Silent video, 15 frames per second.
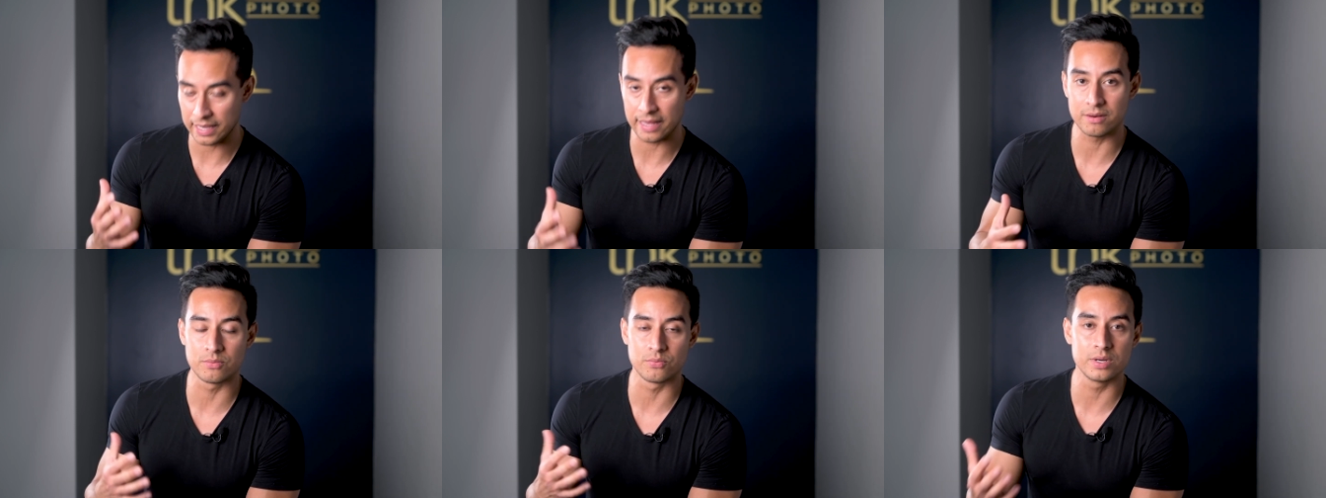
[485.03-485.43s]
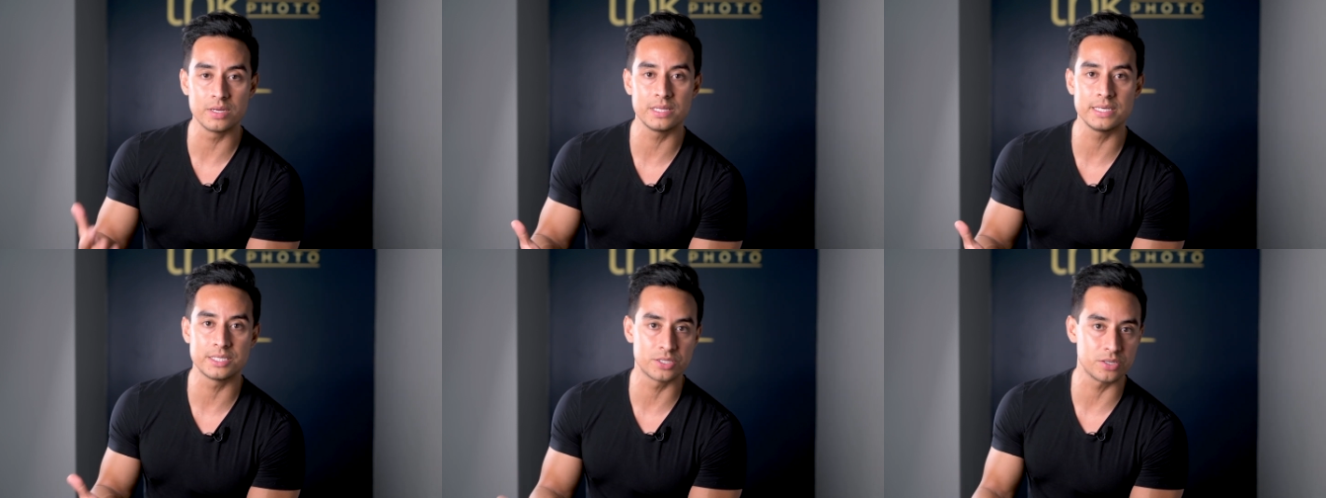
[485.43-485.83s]
get a
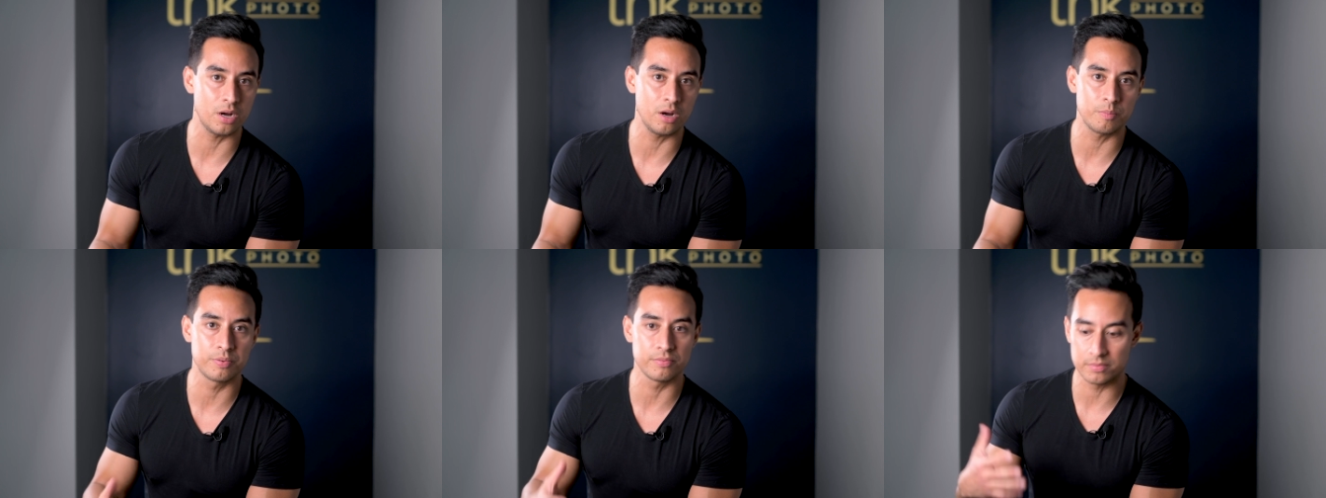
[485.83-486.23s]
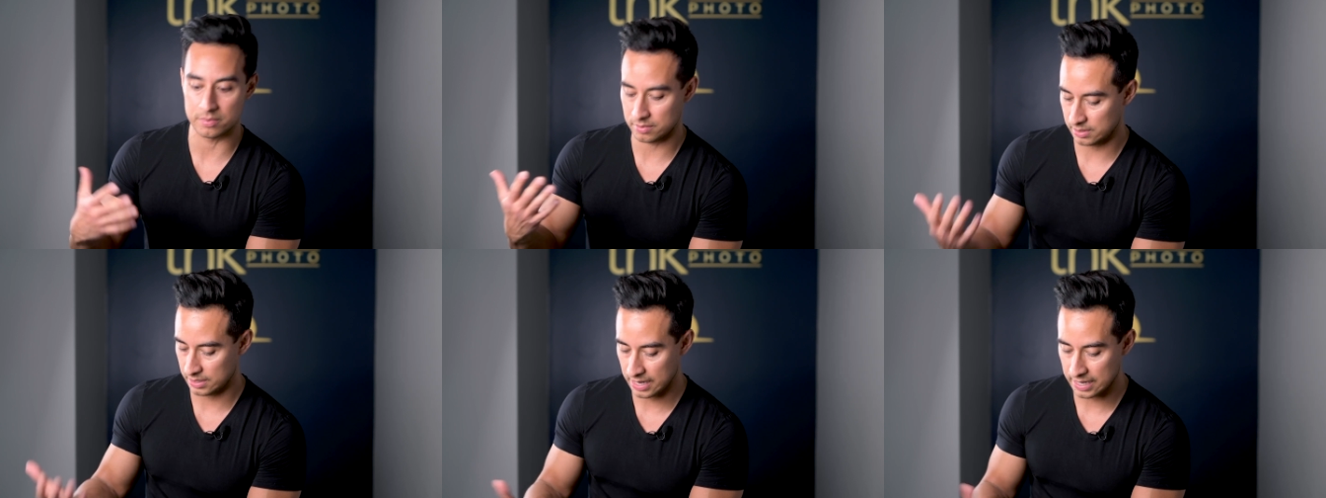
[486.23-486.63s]
really sharp,
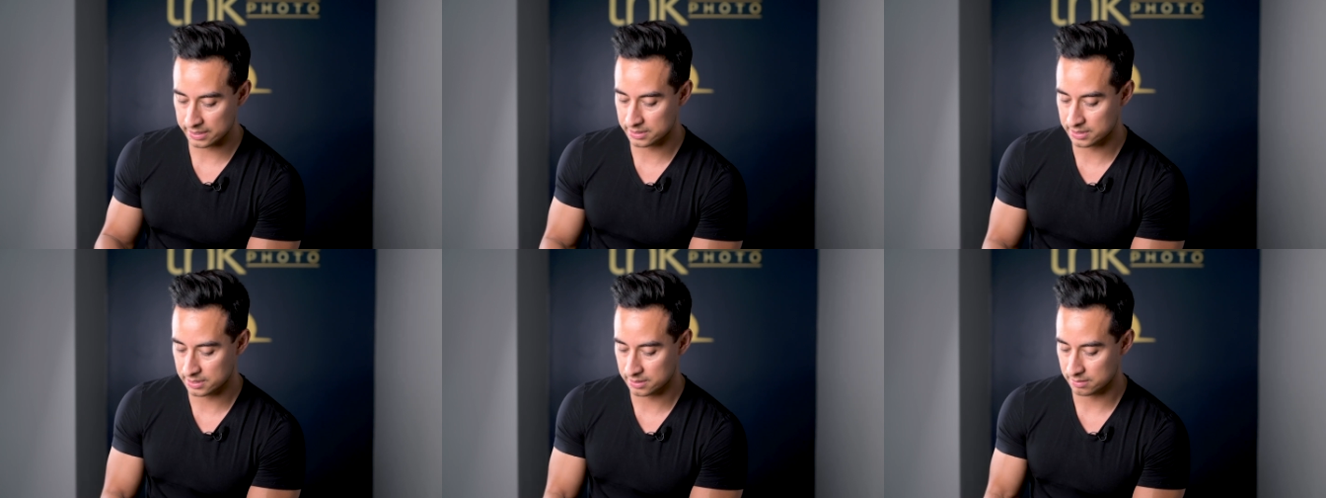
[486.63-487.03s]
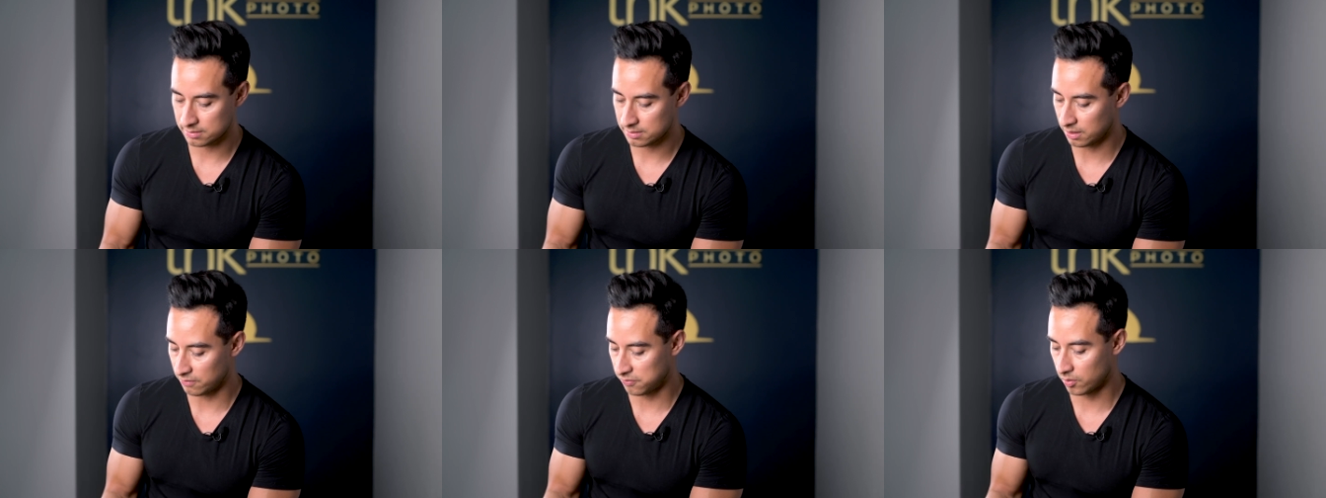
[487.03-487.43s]

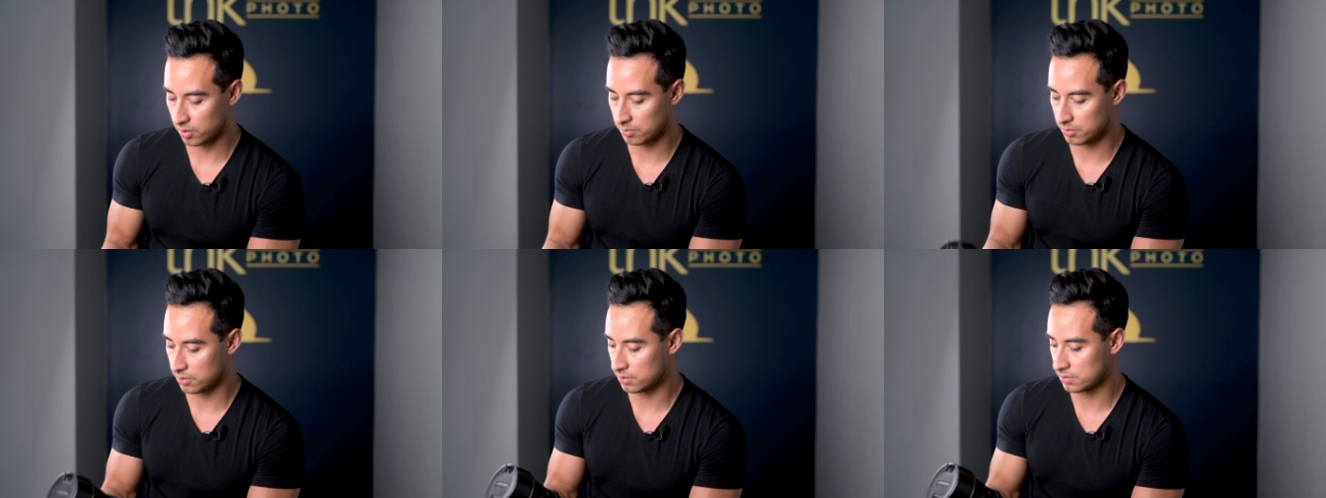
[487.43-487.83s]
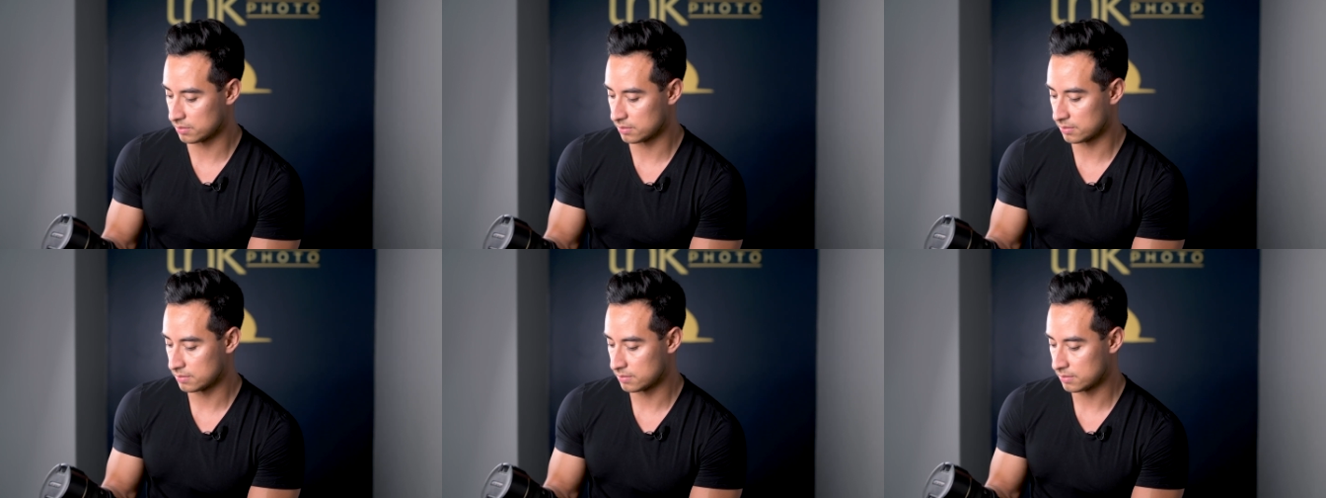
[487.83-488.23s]
nice, affordable,